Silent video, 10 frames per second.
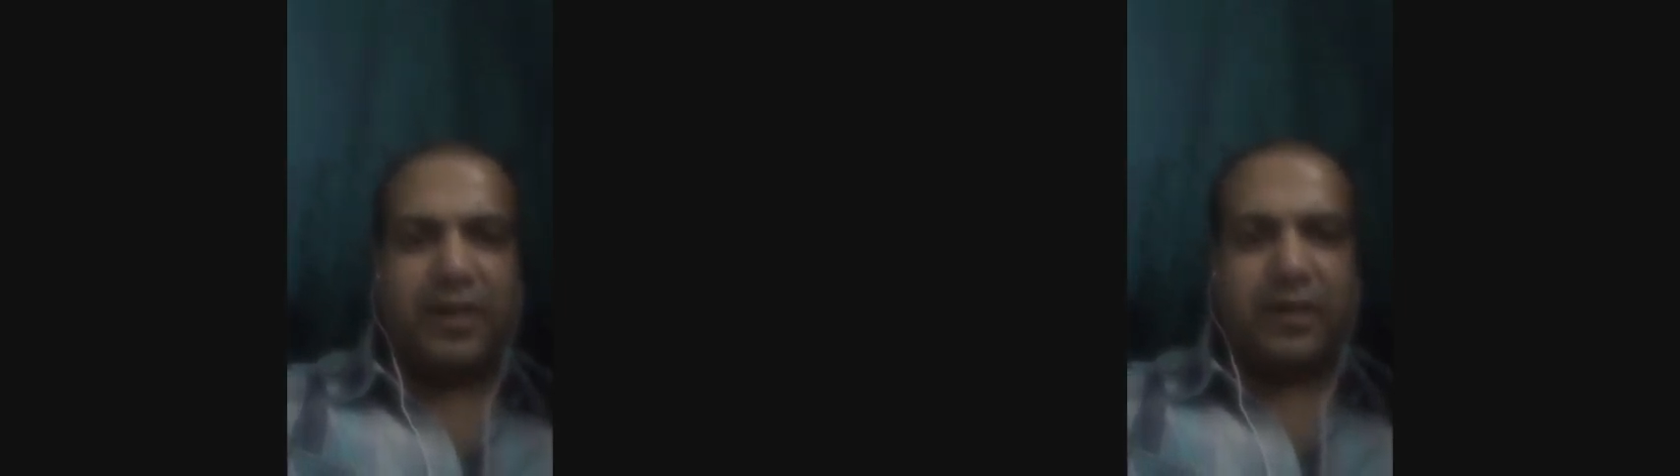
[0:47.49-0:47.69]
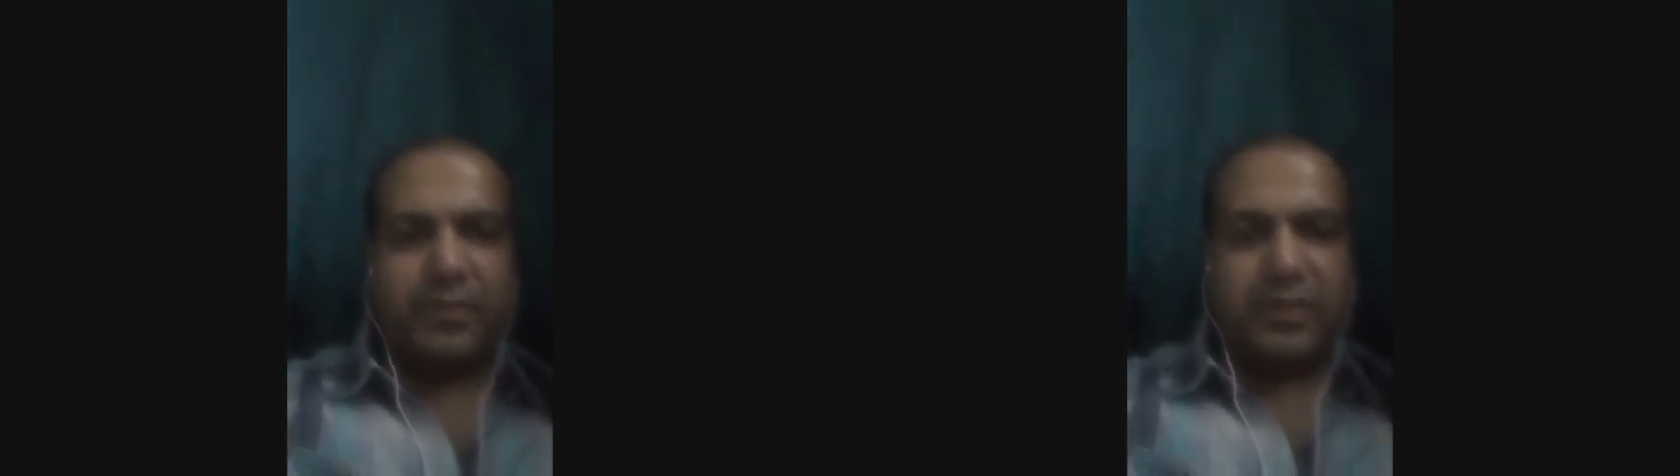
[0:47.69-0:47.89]

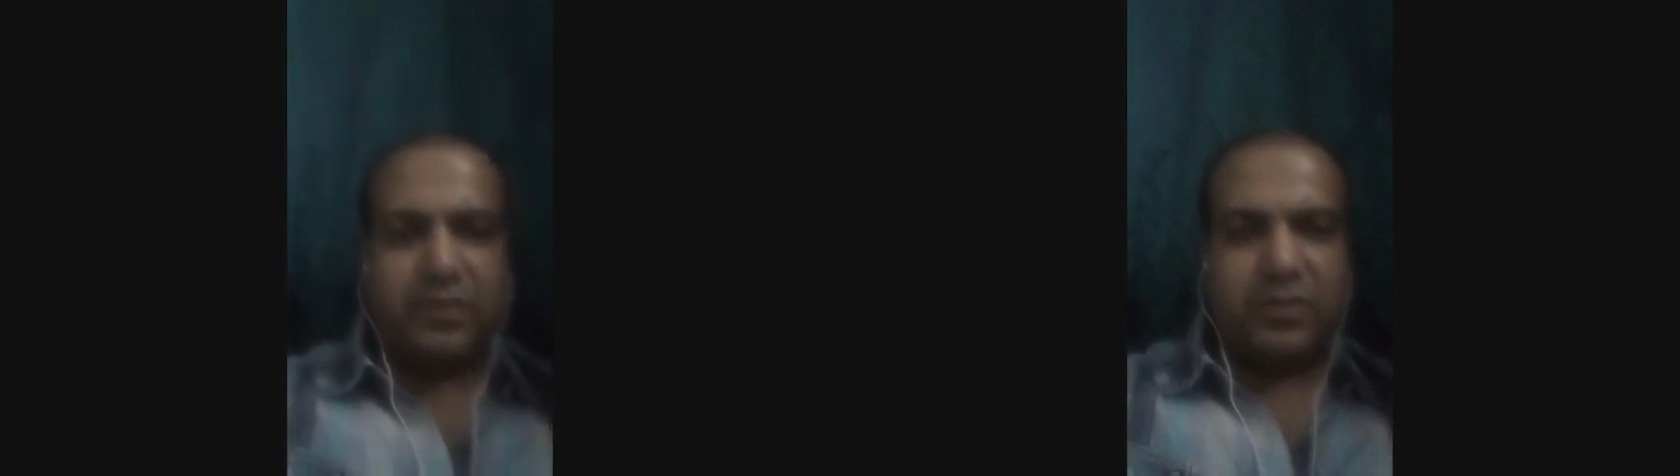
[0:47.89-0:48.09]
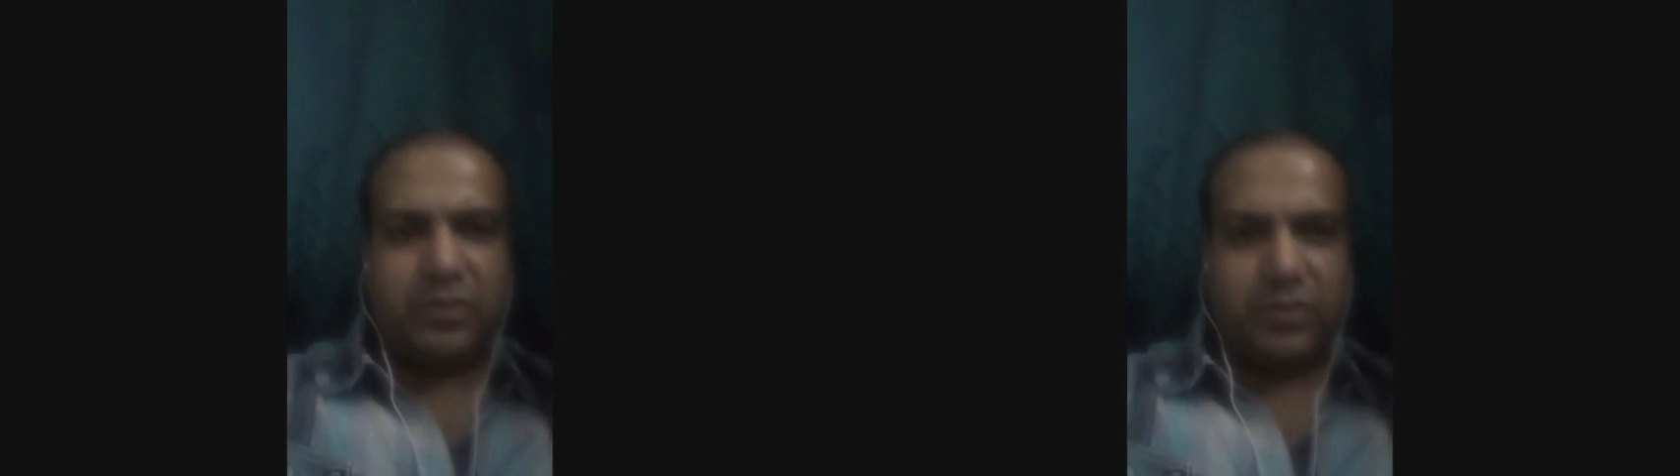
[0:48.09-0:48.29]

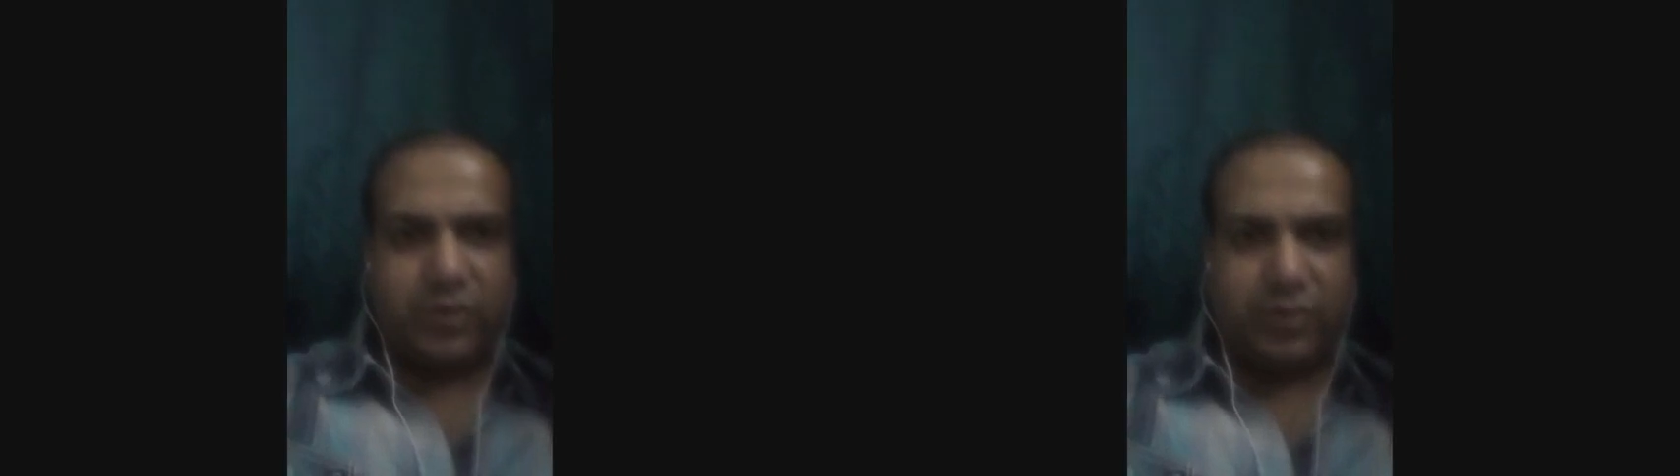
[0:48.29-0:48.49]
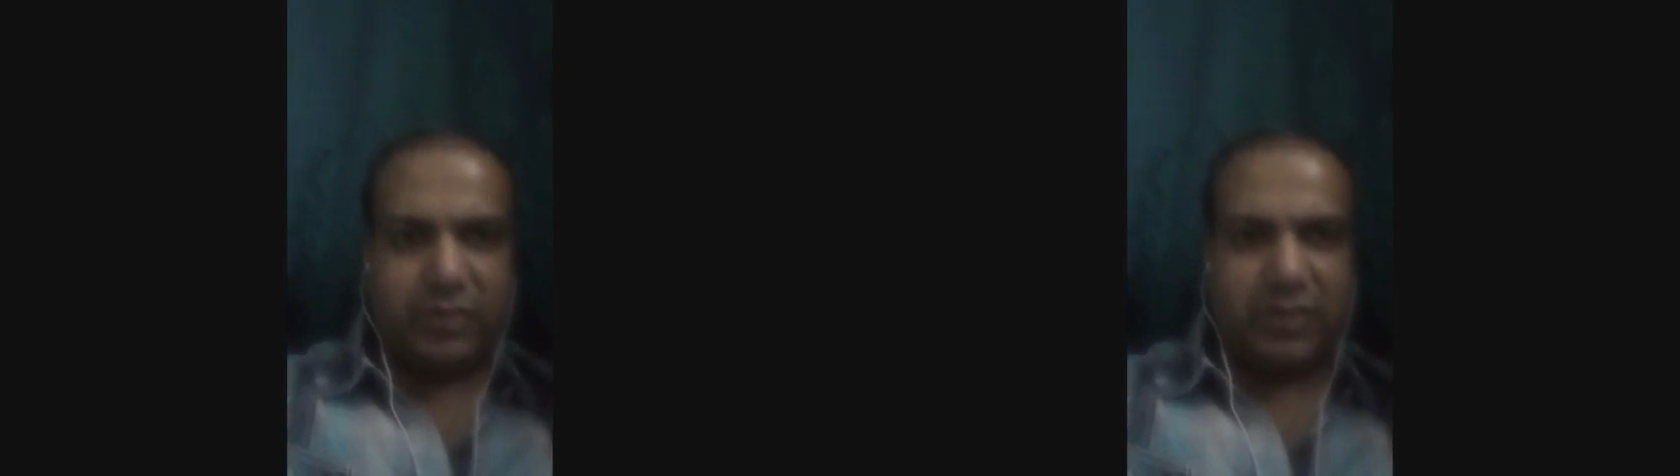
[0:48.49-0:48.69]
elements
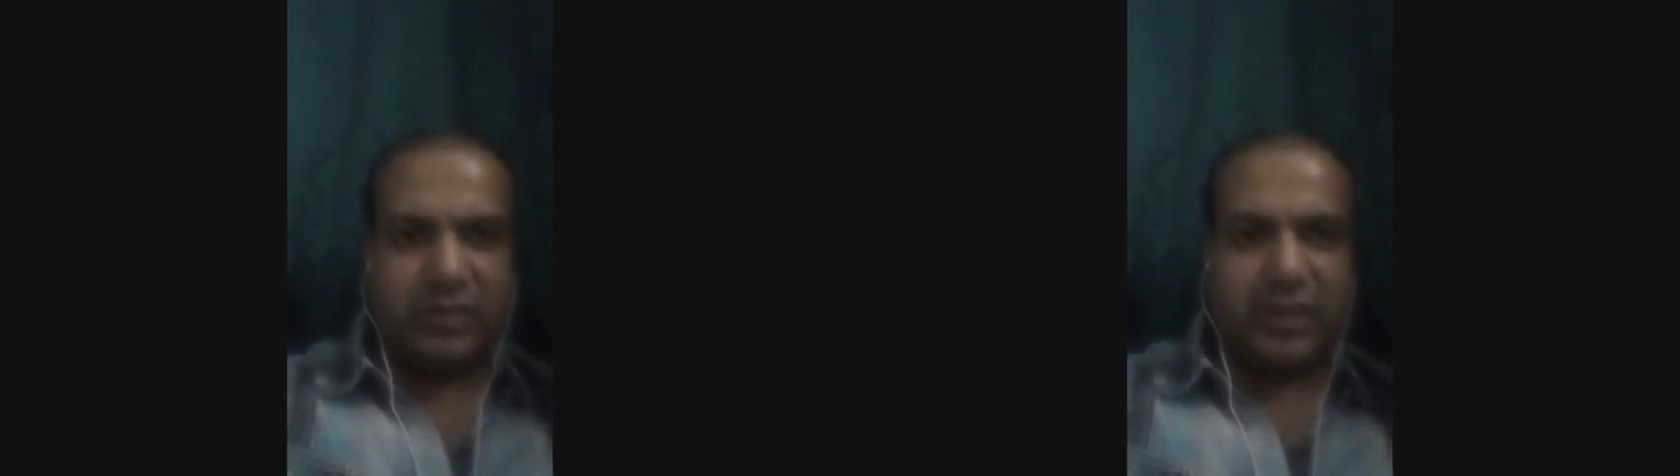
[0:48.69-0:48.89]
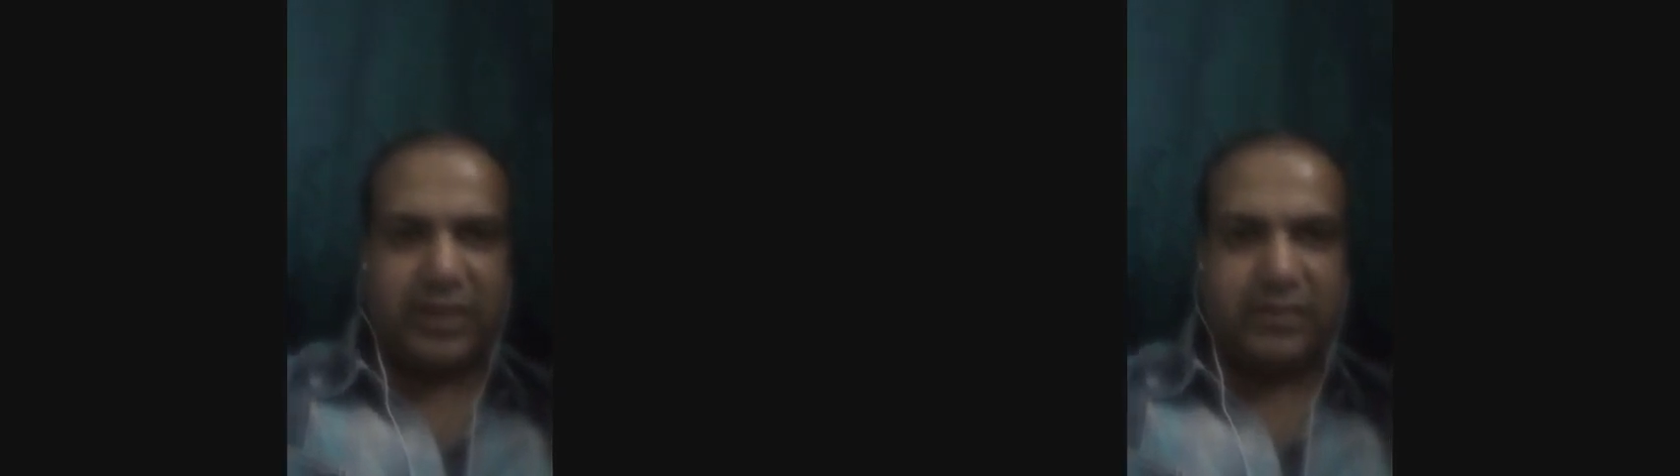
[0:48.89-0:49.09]
of
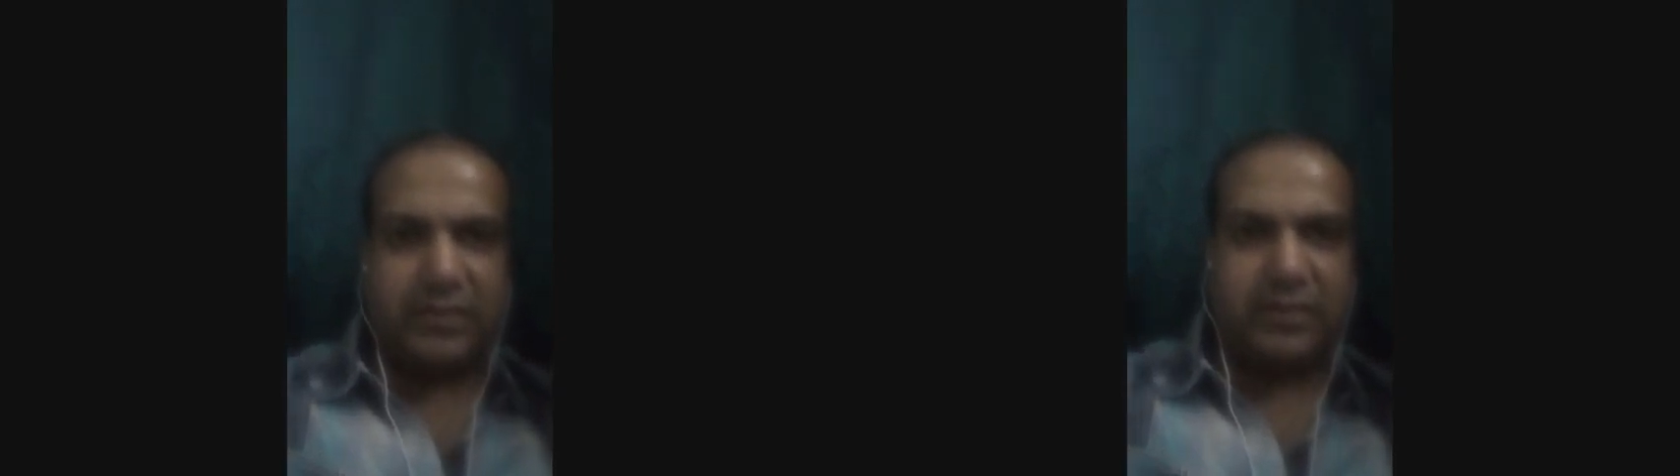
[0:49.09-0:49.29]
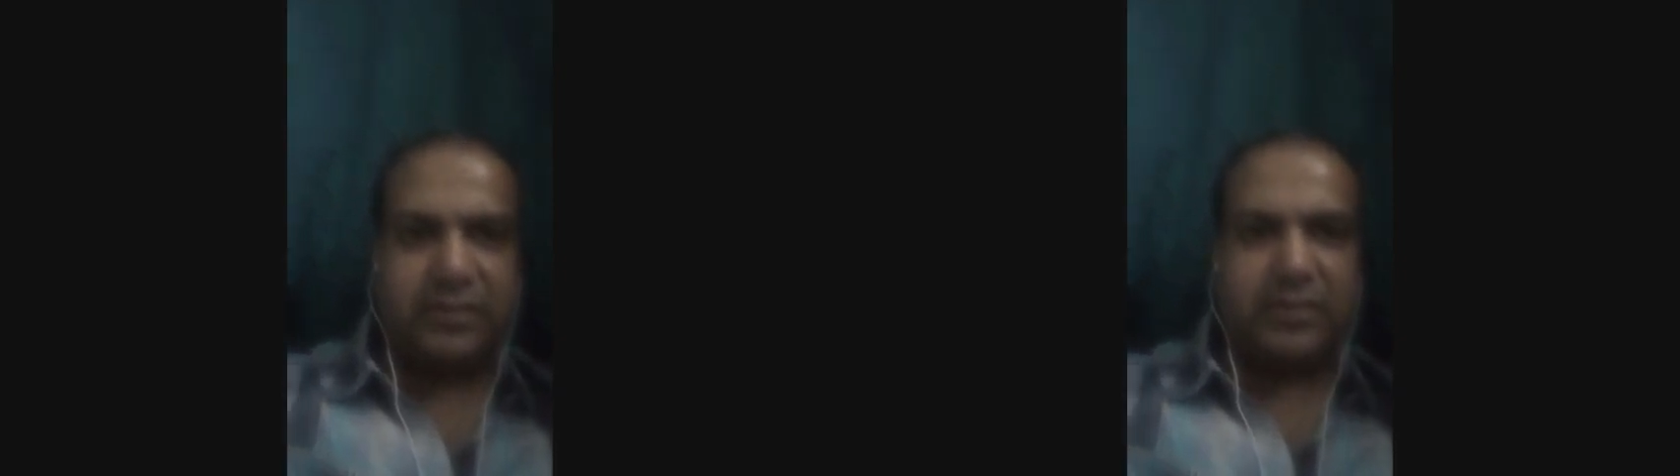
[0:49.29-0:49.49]
such
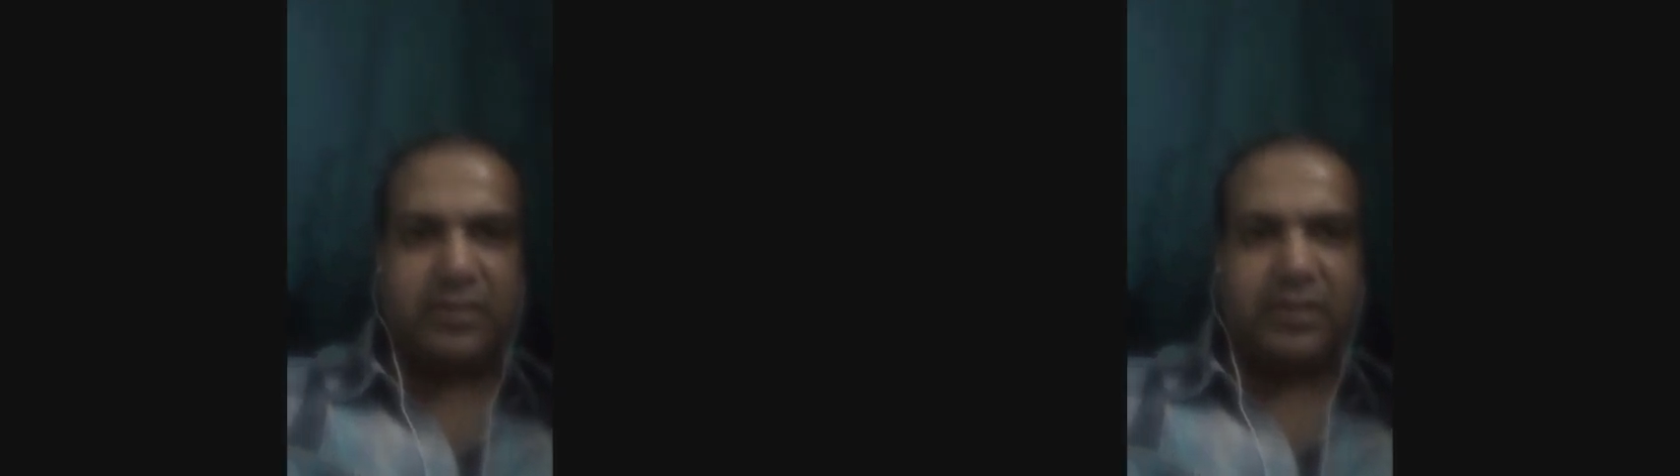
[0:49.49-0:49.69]
ads